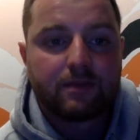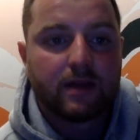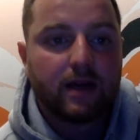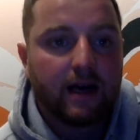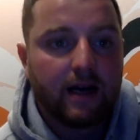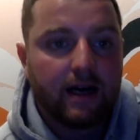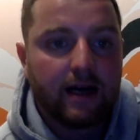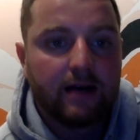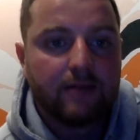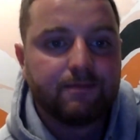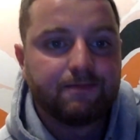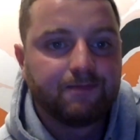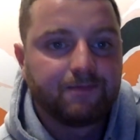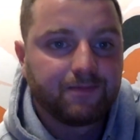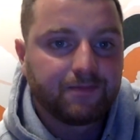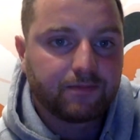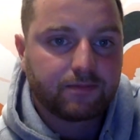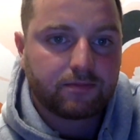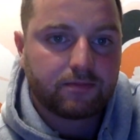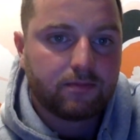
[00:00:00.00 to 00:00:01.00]

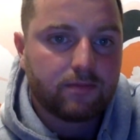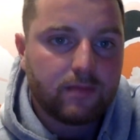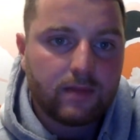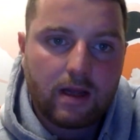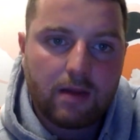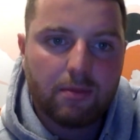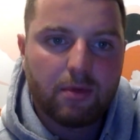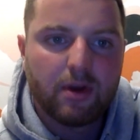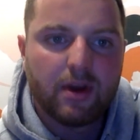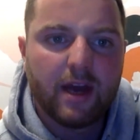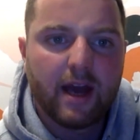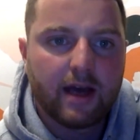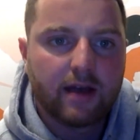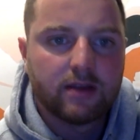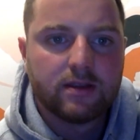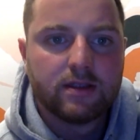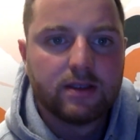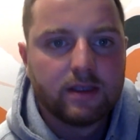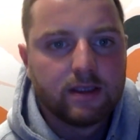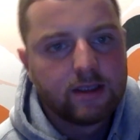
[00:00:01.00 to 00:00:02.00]
Um, but yeah,
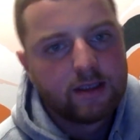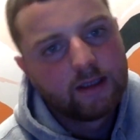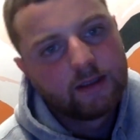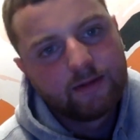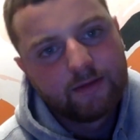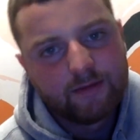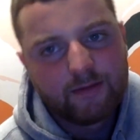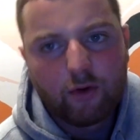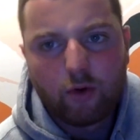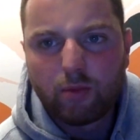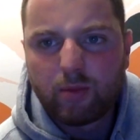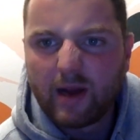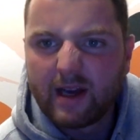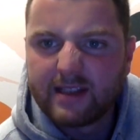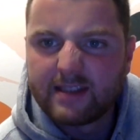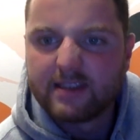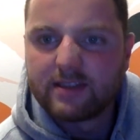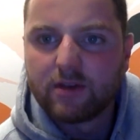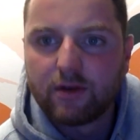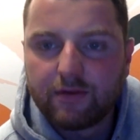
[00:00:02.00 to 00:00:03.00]
four
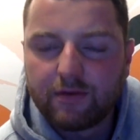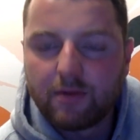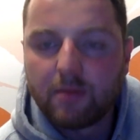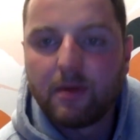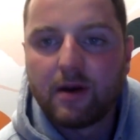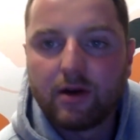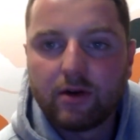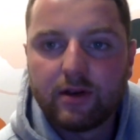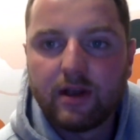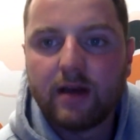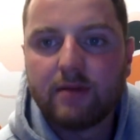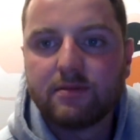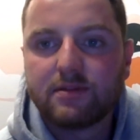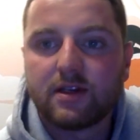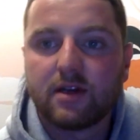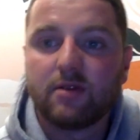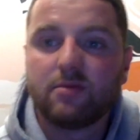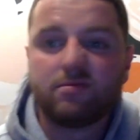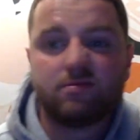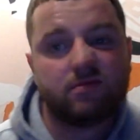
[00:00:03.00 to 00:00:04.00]
places off for me on them.
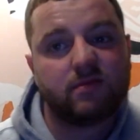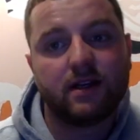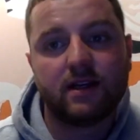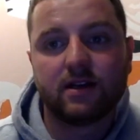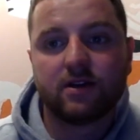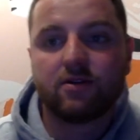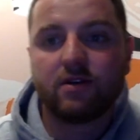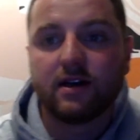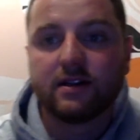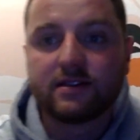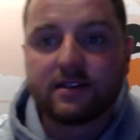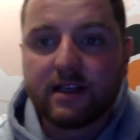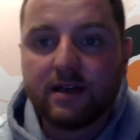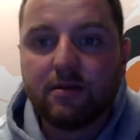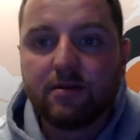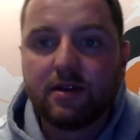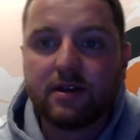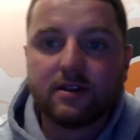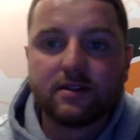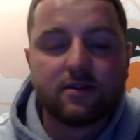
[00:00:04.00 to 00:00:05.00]
So in the grand
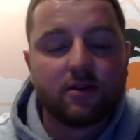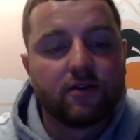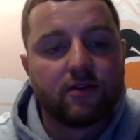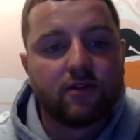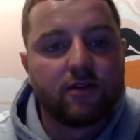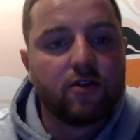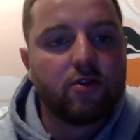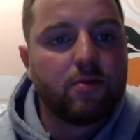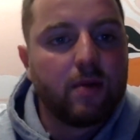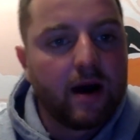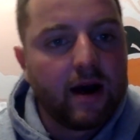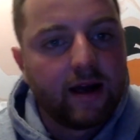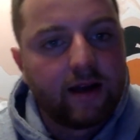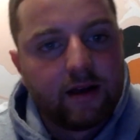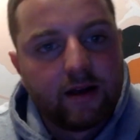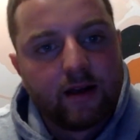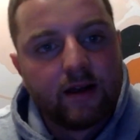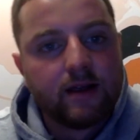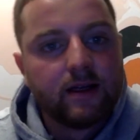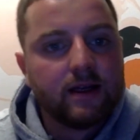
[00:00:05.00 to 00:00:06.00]
scheme of things, not too bad.
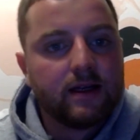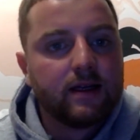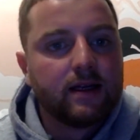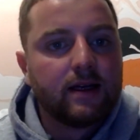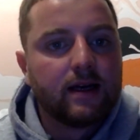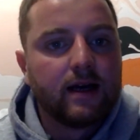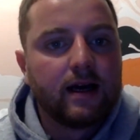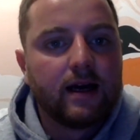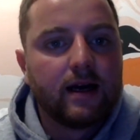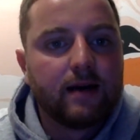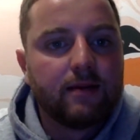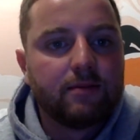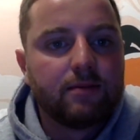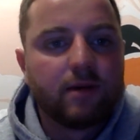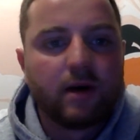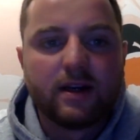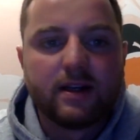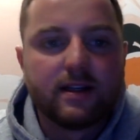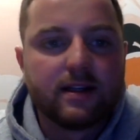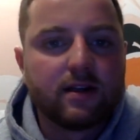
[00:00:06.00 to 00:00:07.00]
Um,
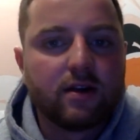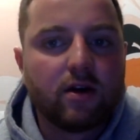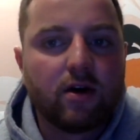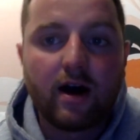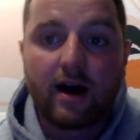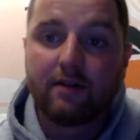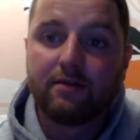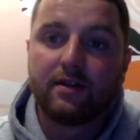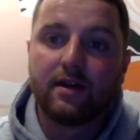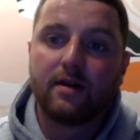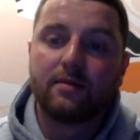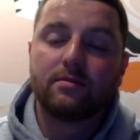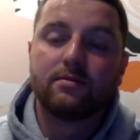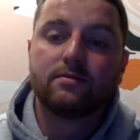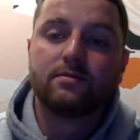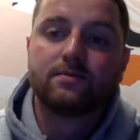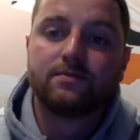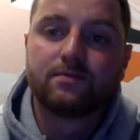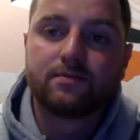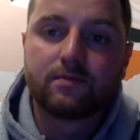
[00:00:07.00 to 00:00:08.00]
but I did not have them